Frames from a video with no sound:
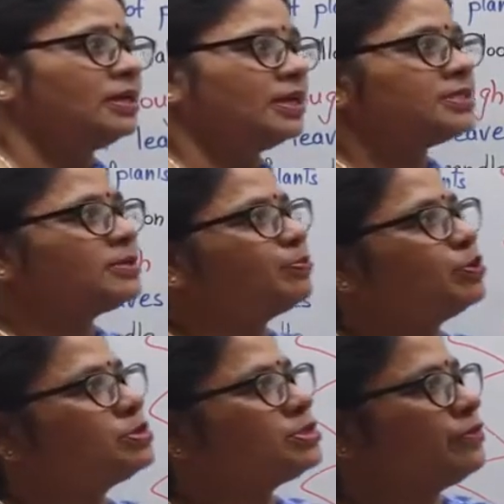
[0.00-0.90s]
Like
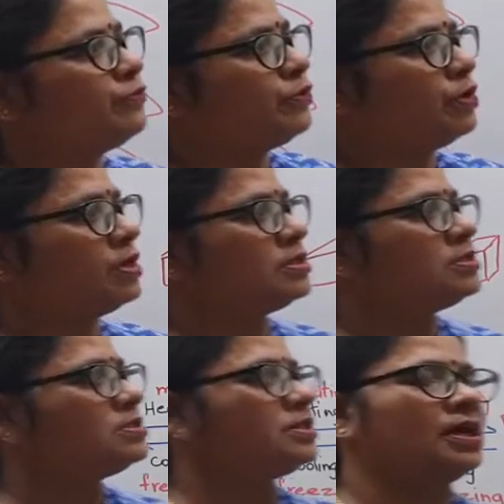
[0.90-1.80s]
suppose if you
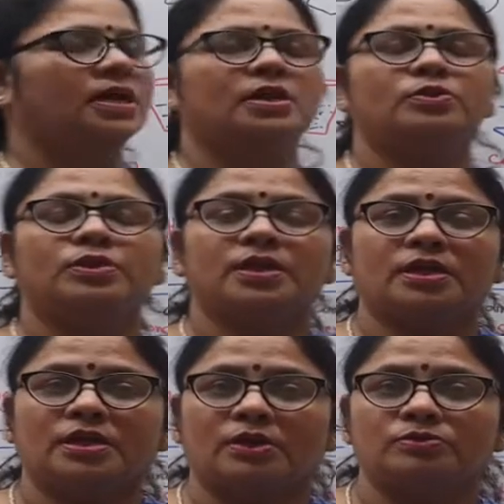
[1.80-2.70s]
are
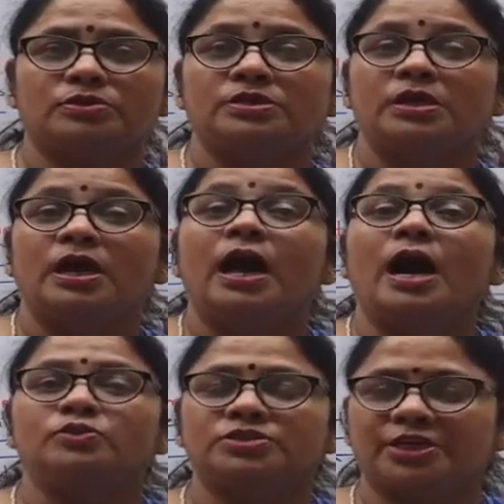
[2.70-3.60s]
looking around
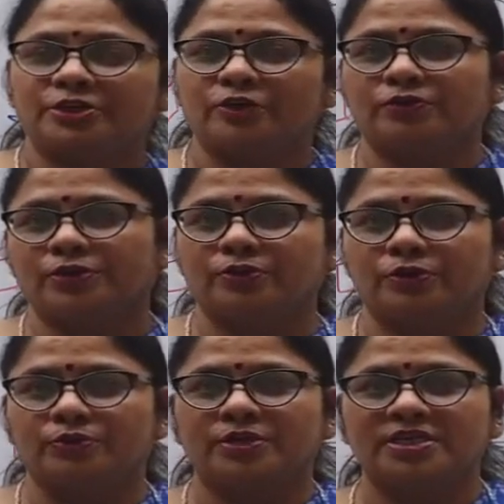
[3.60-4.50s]
outside your window,
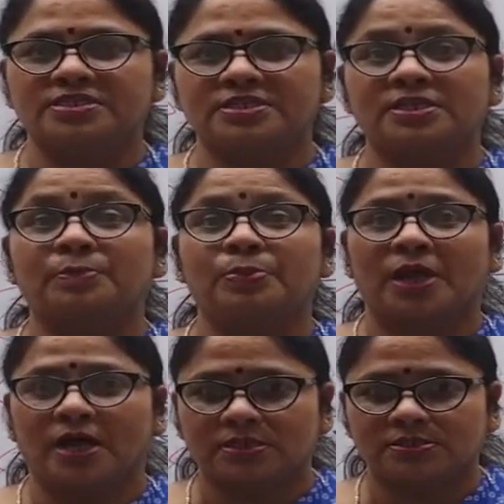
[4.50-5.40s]
you can see the
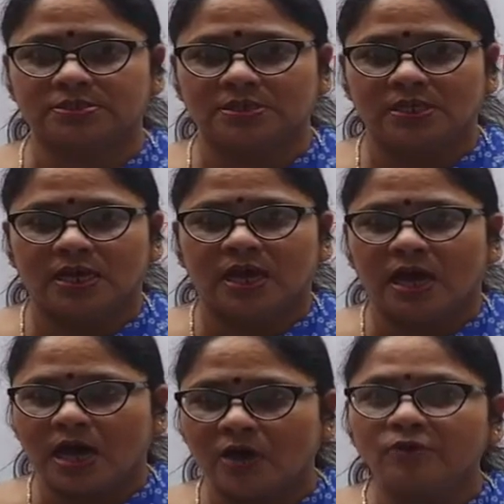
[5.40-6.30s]
plants.
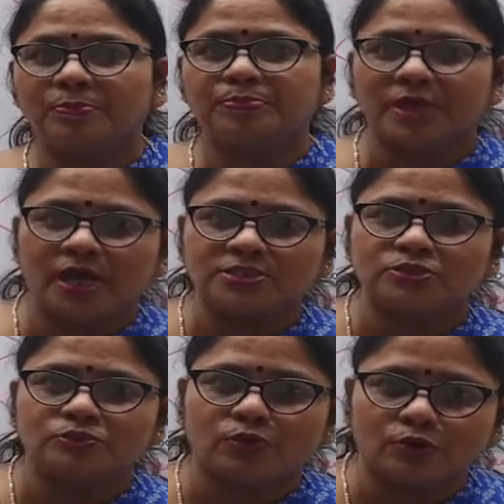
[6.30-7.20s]
How a
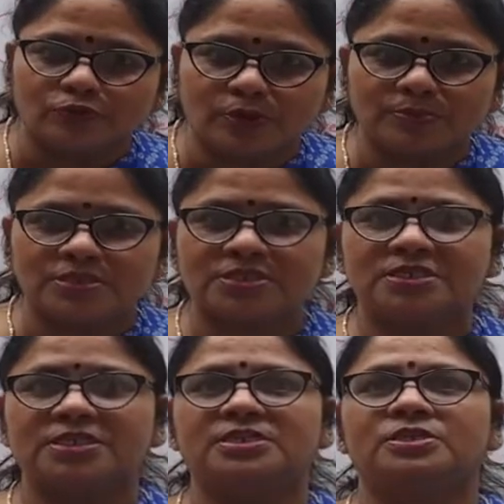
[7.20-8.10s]
plants grow from a
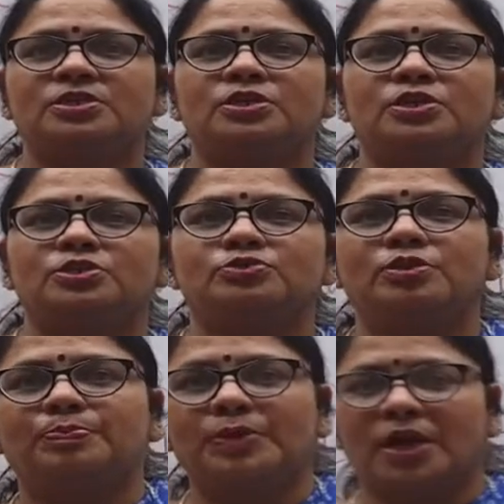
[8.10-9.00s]
seed
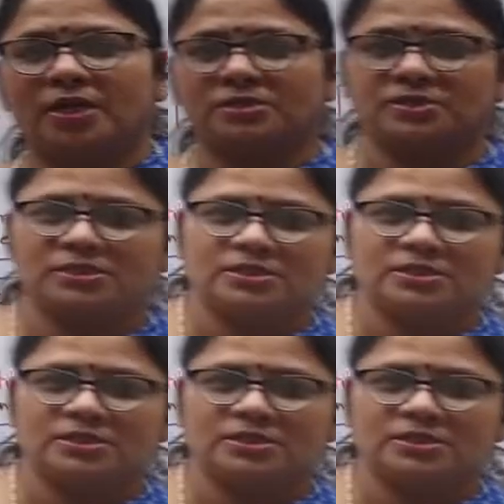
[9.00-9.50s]
to a plant.